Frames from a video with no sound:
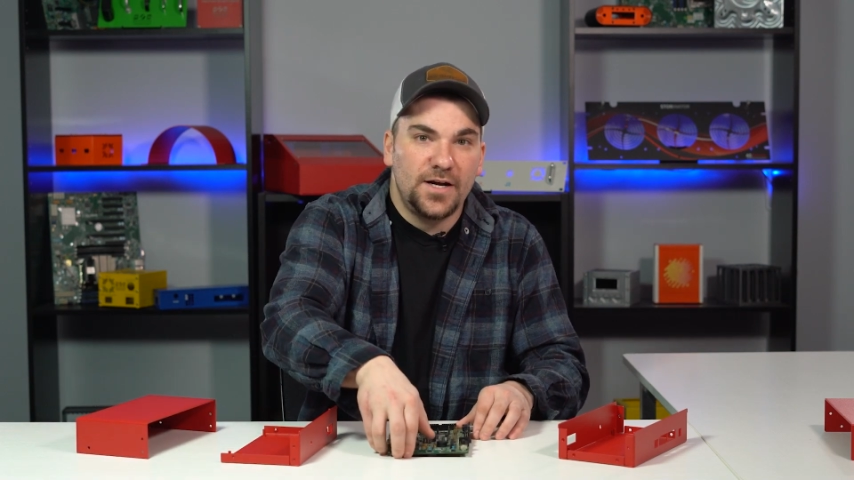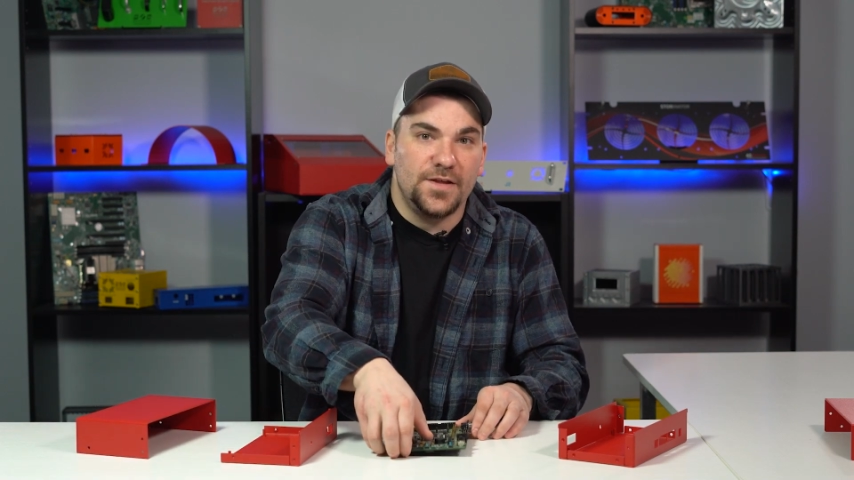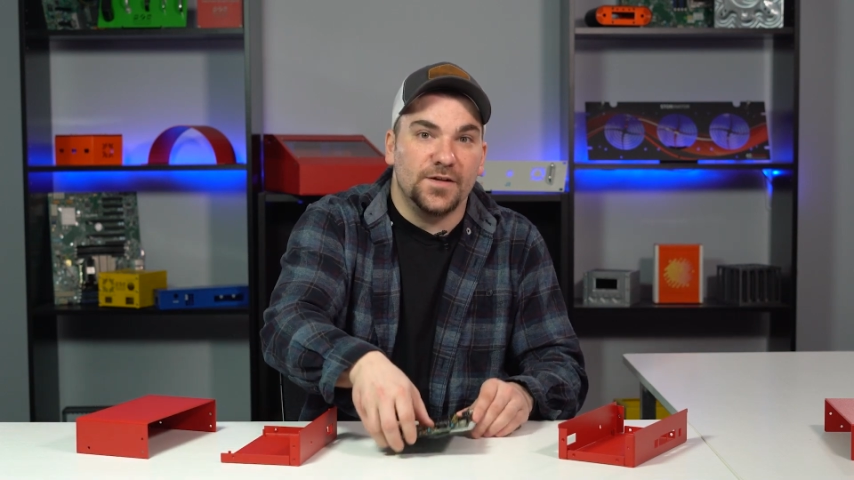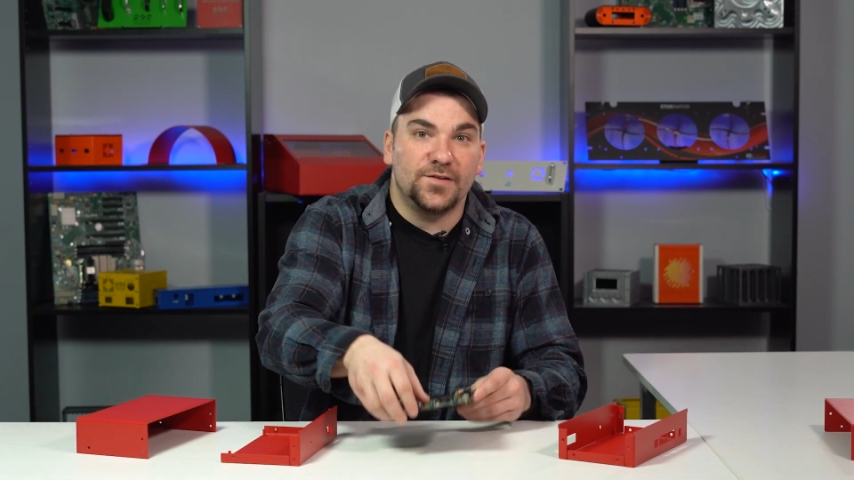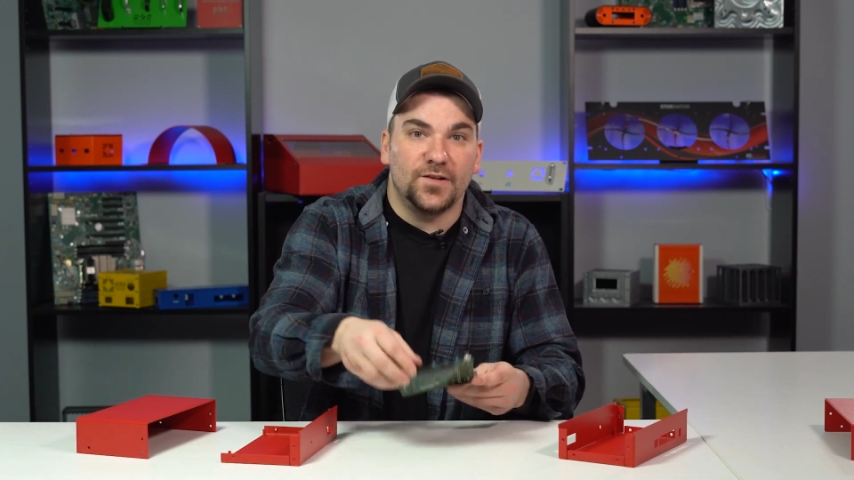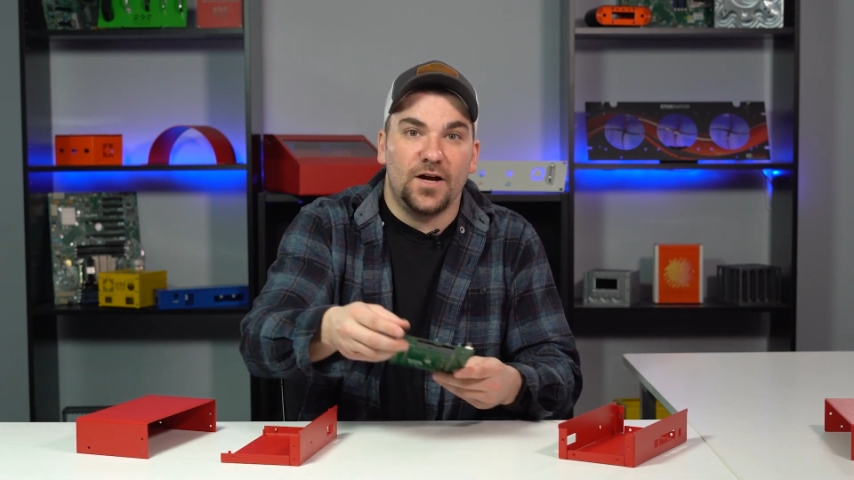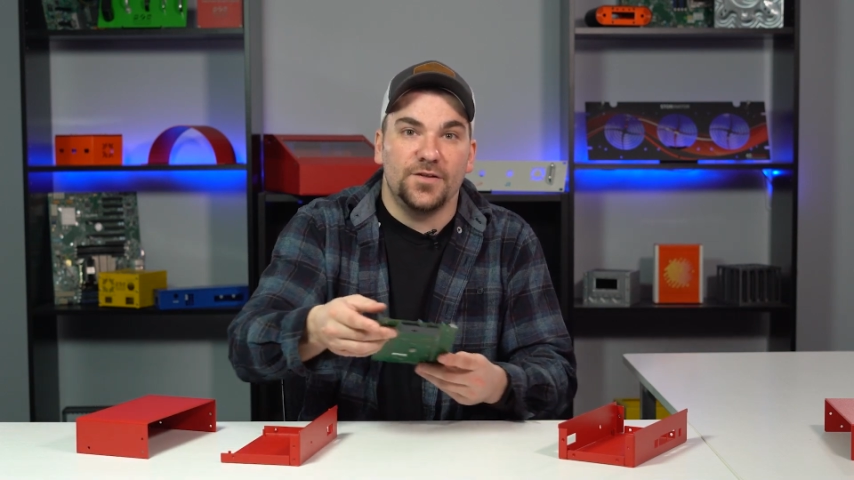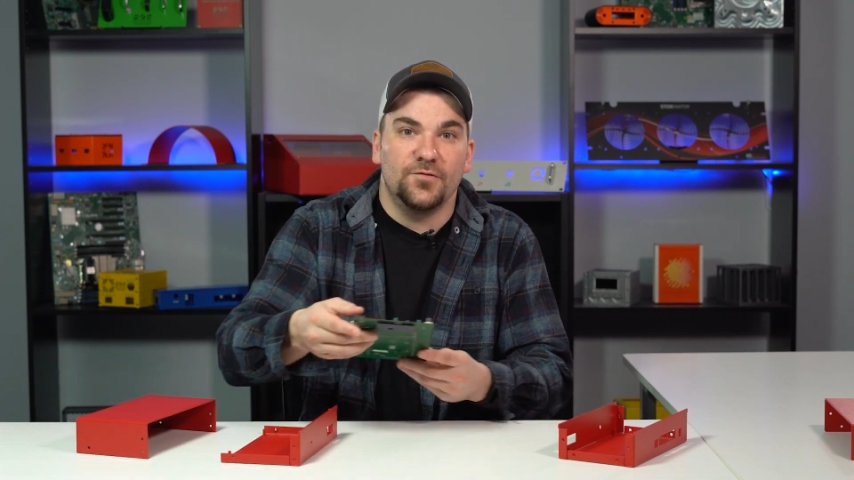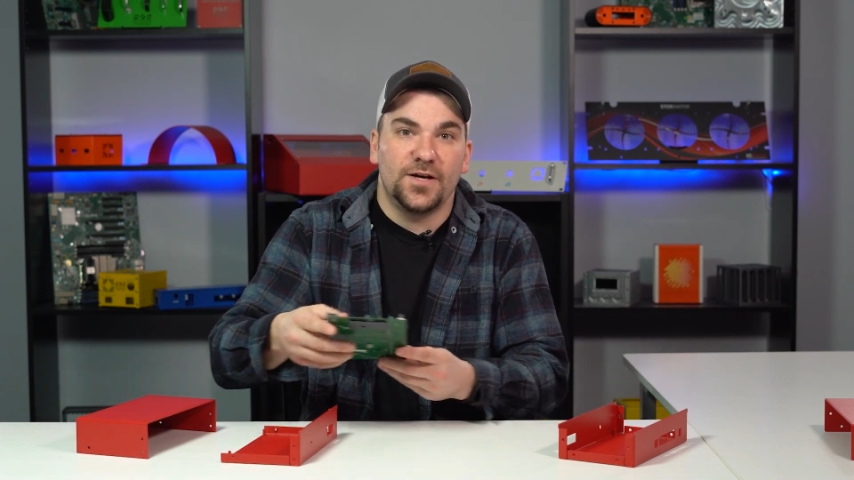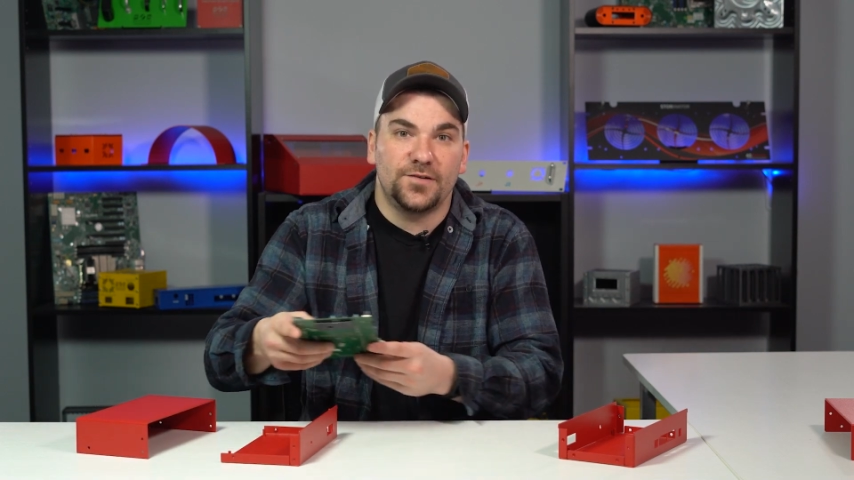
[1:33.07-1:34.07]
and then
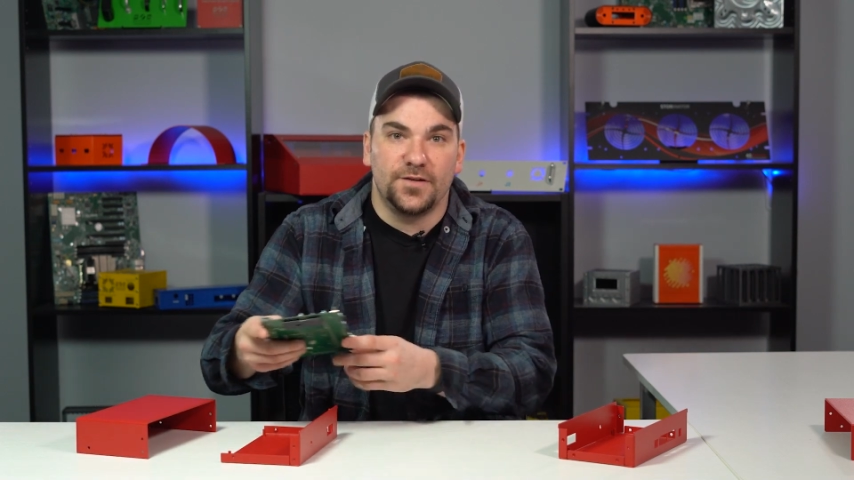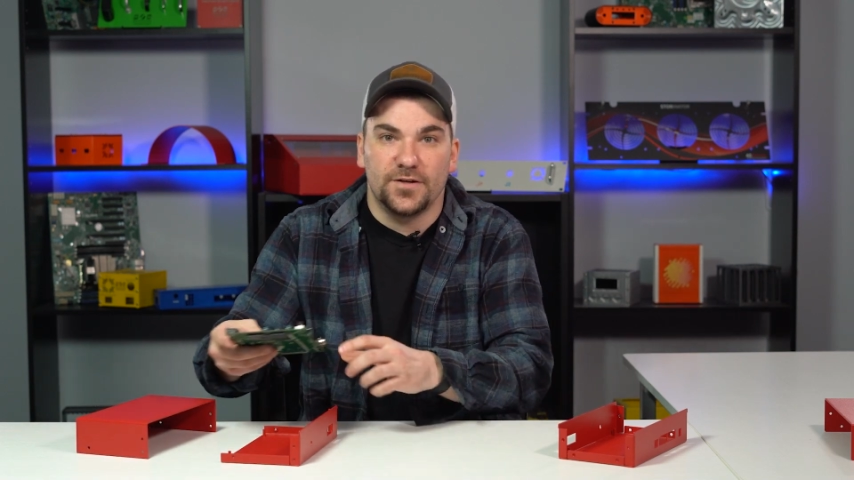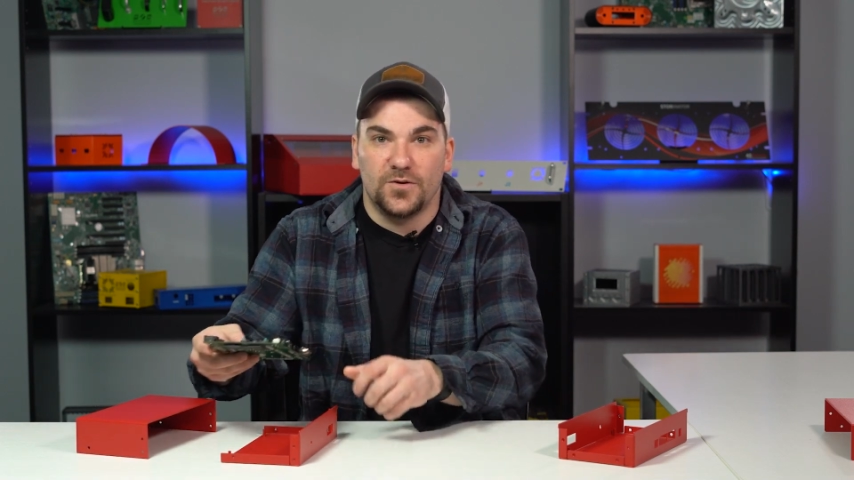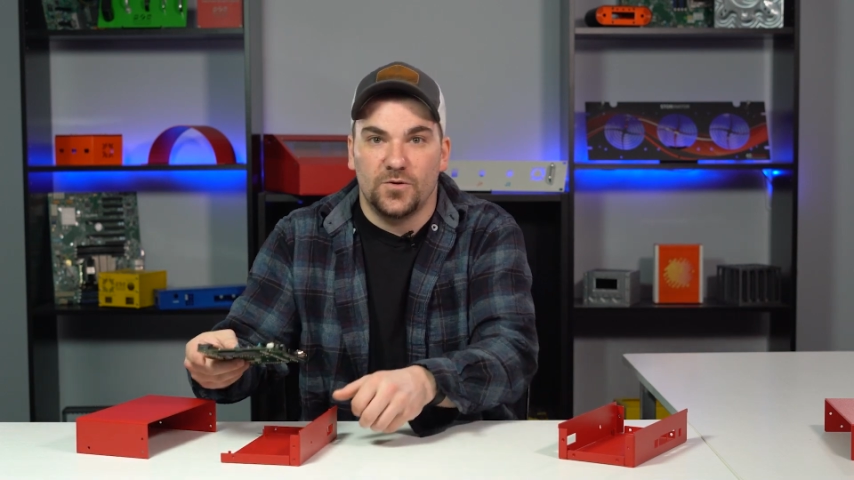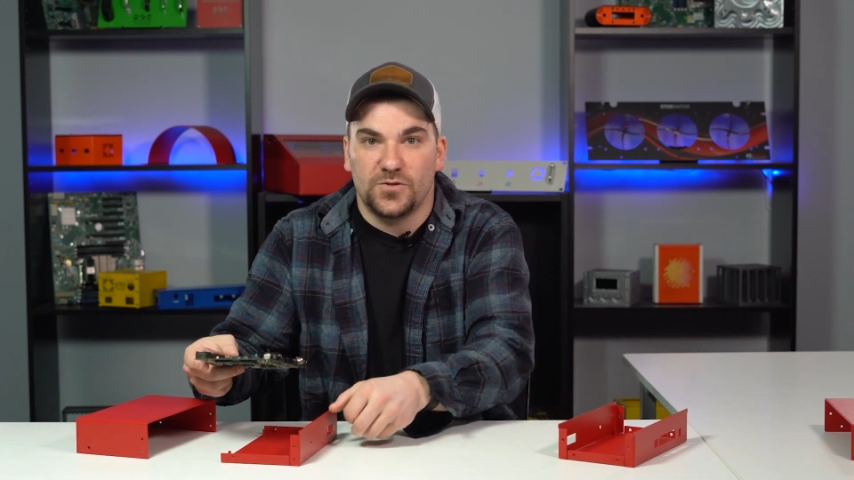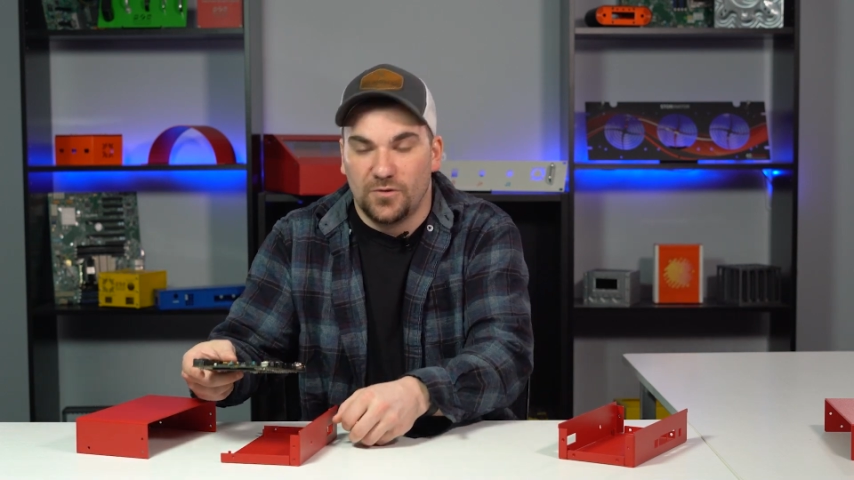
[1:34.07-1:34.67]
slide the rest of the enclosure